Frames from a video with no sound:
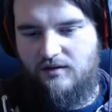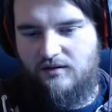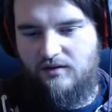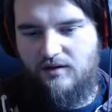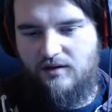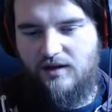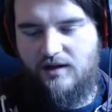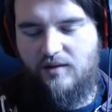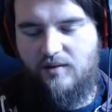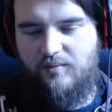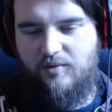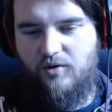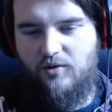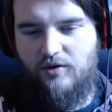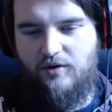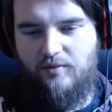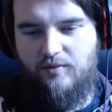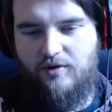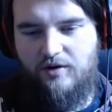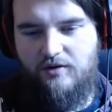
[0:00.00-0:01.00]
like a
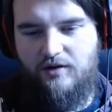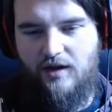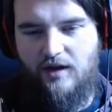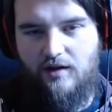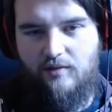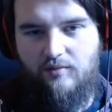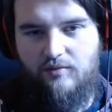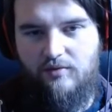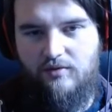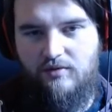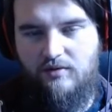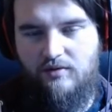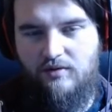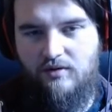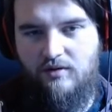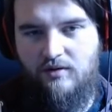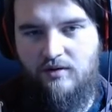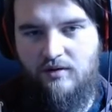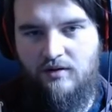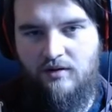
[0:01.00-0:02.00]
Pokemon game,
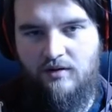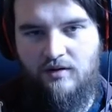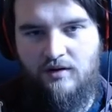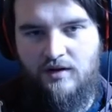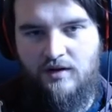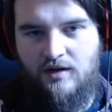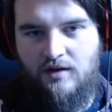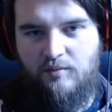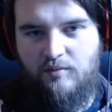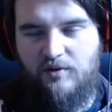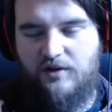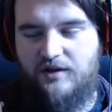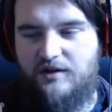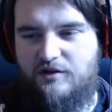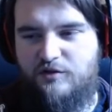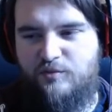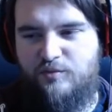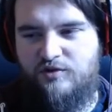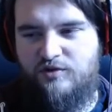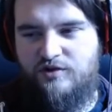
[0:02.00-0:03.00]
but it's
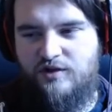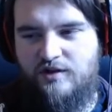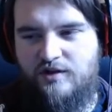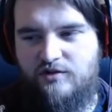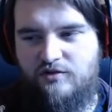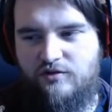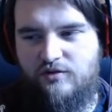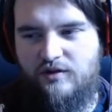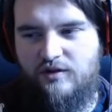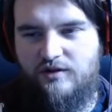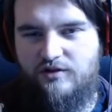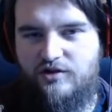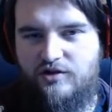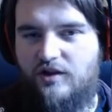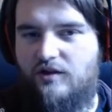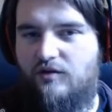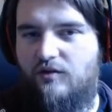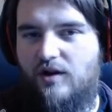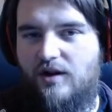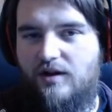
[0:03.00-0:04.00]
procedurally
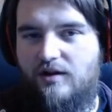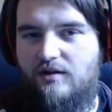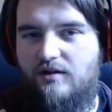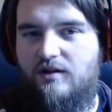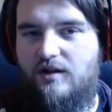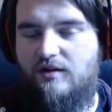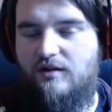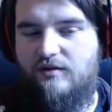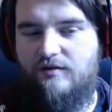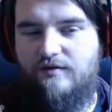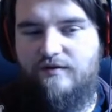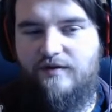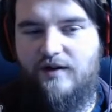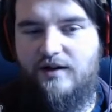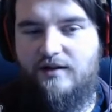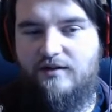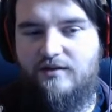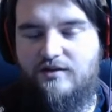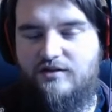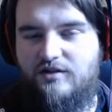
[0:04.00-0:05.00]
generated, and you
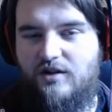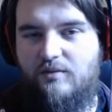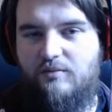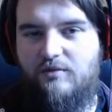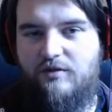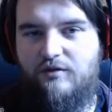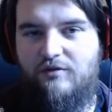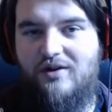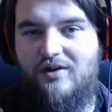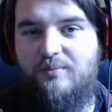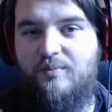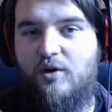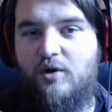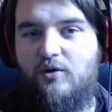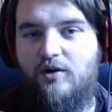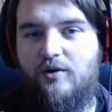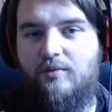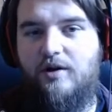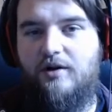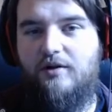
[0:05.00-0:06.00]
fight the same 3
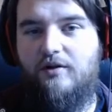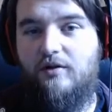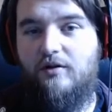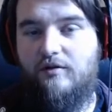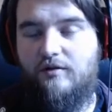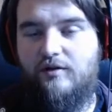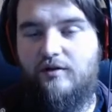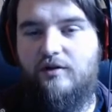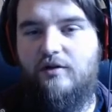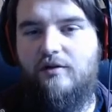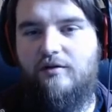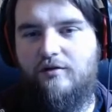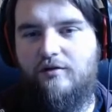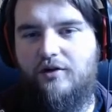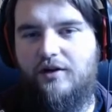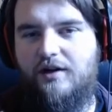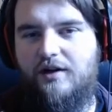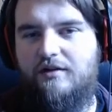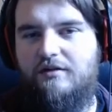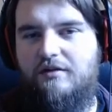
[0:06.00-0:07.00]
Pokemon over and over
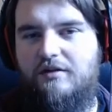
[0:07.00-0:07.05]
again.